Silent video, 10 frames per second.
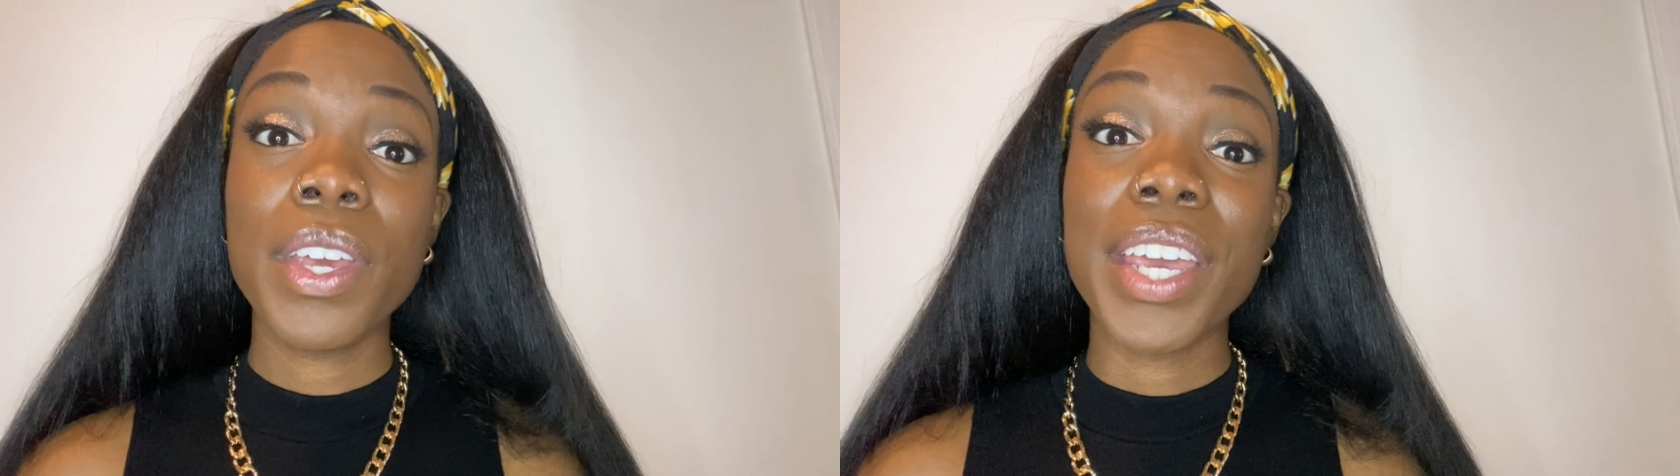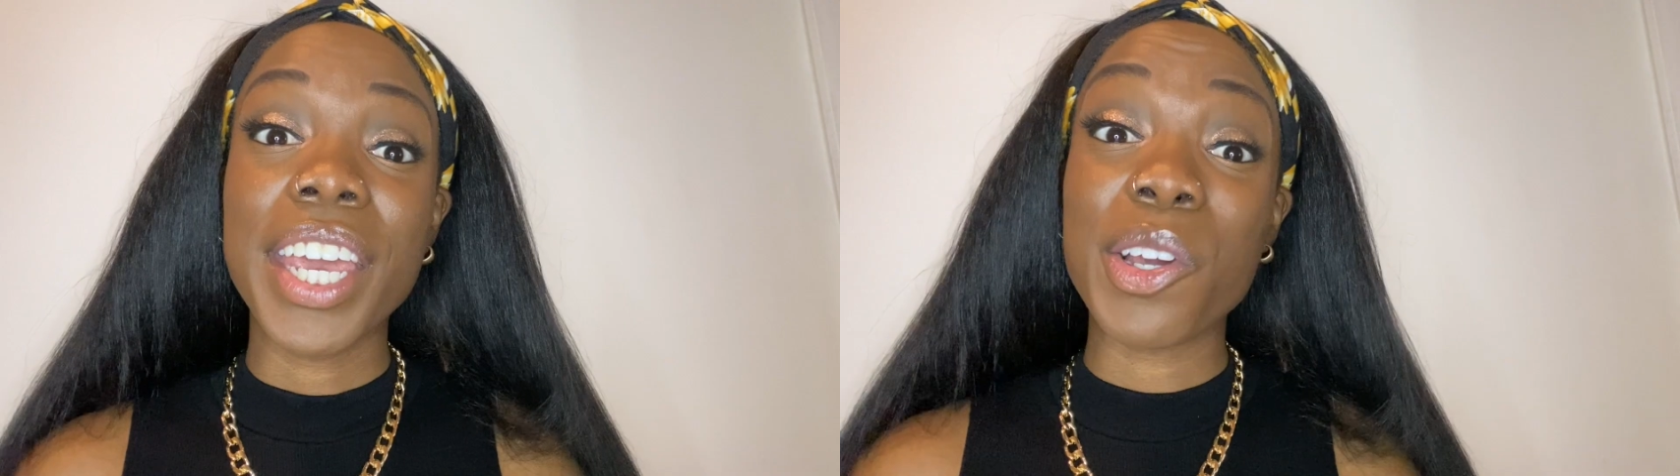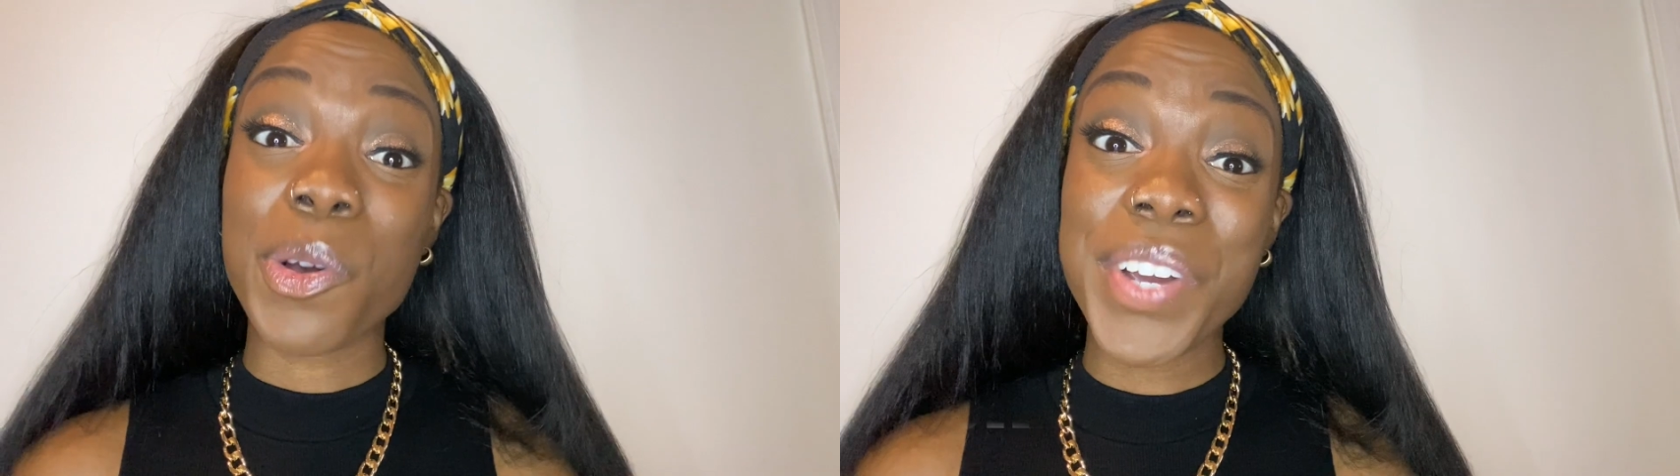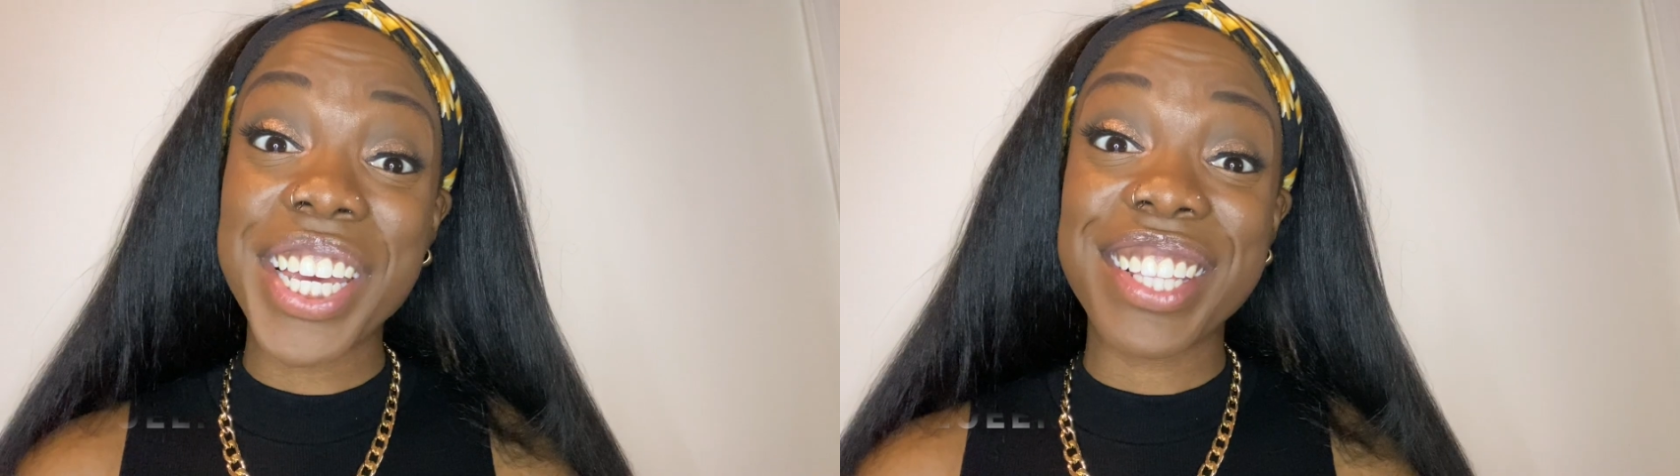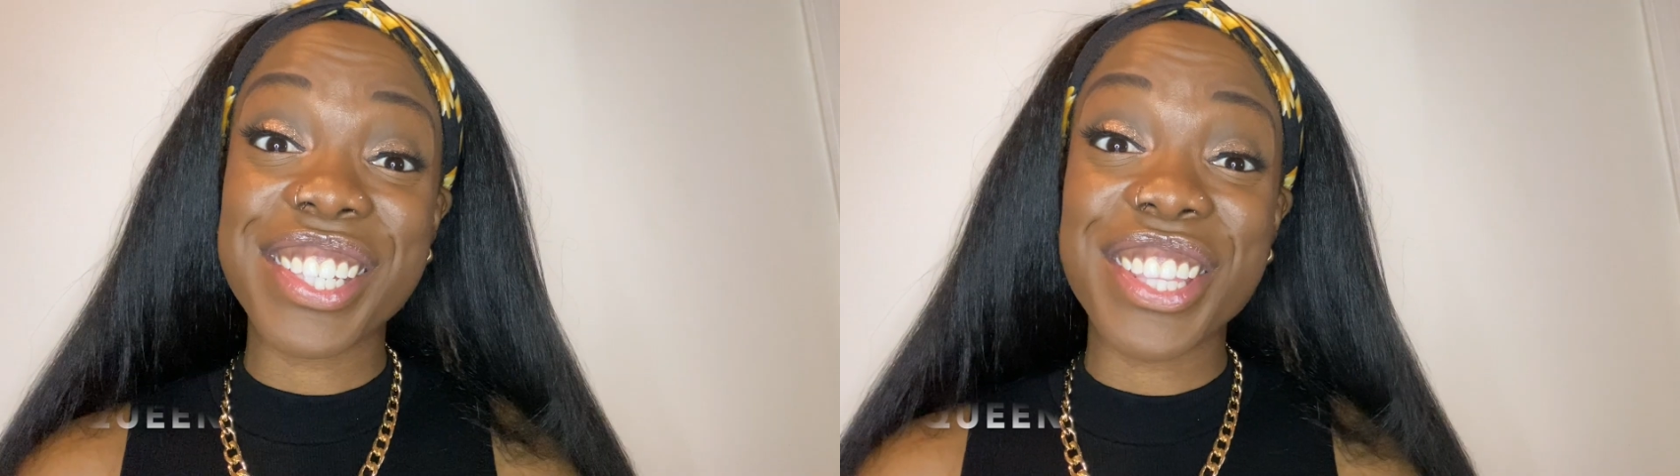In
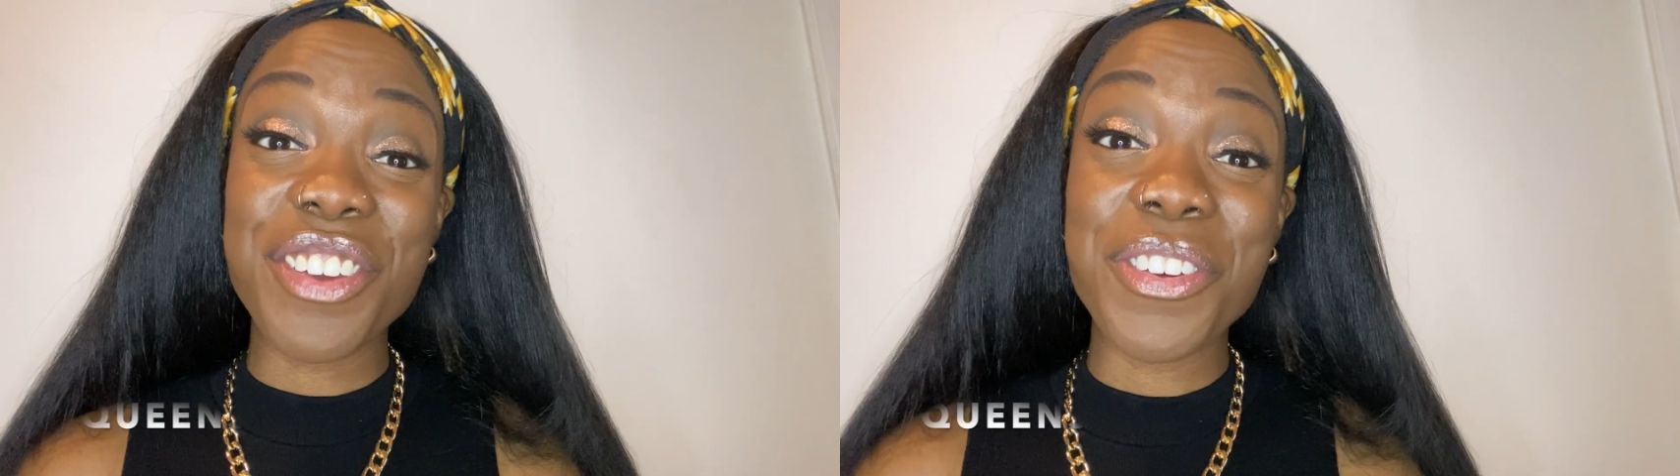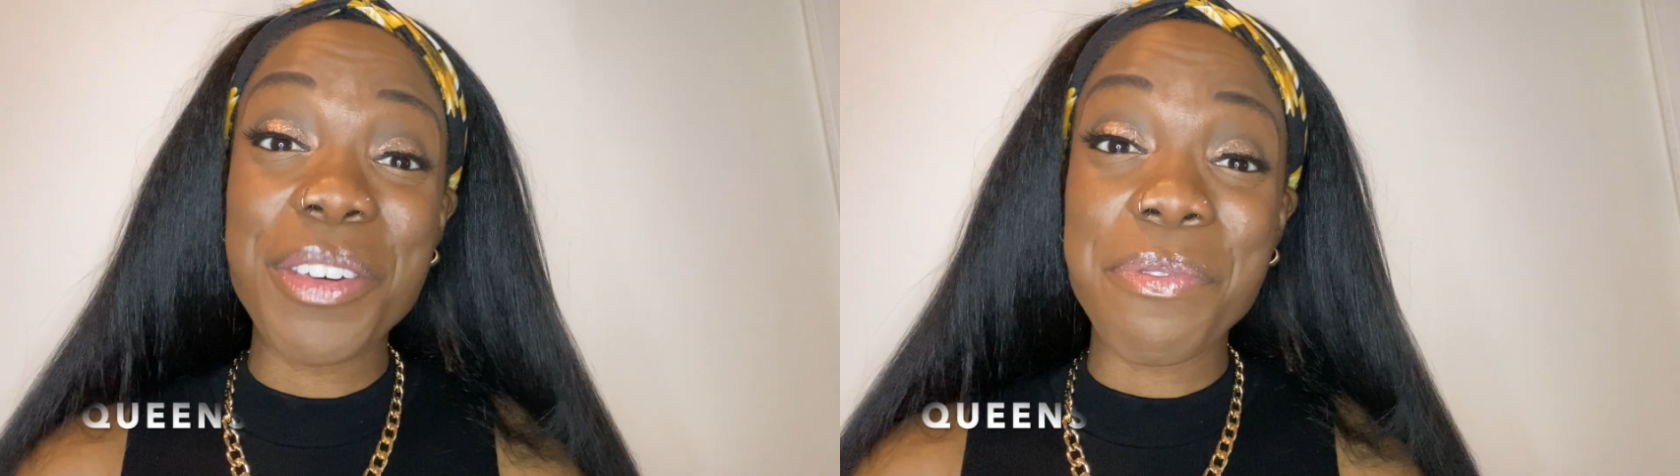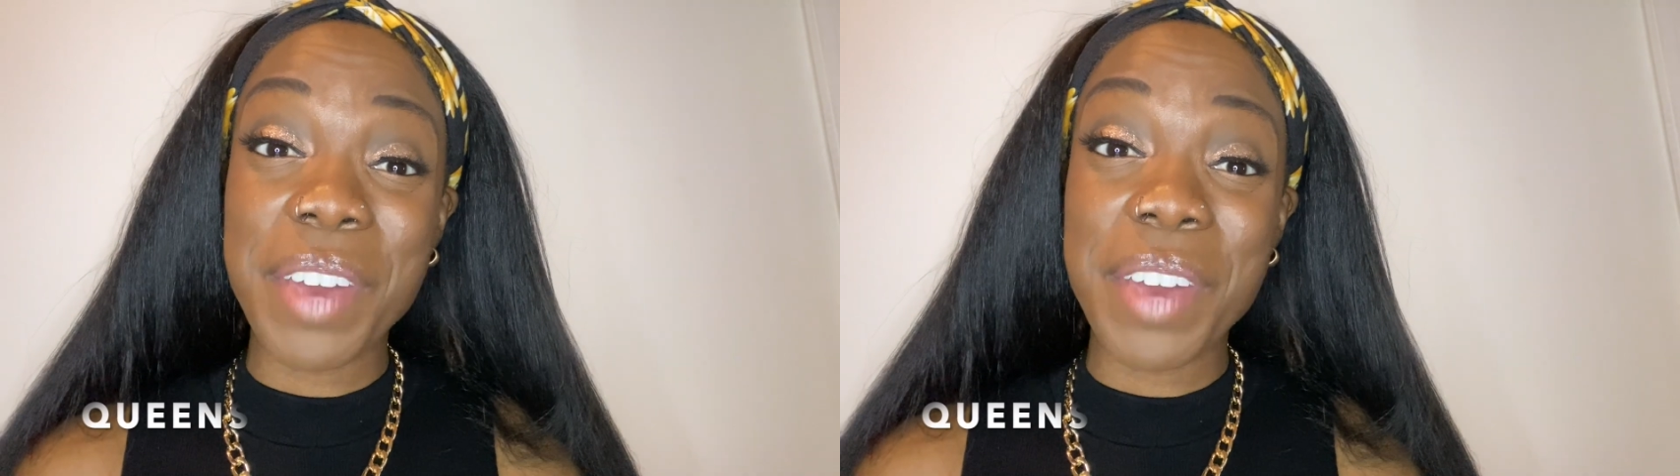Queens, the Youth and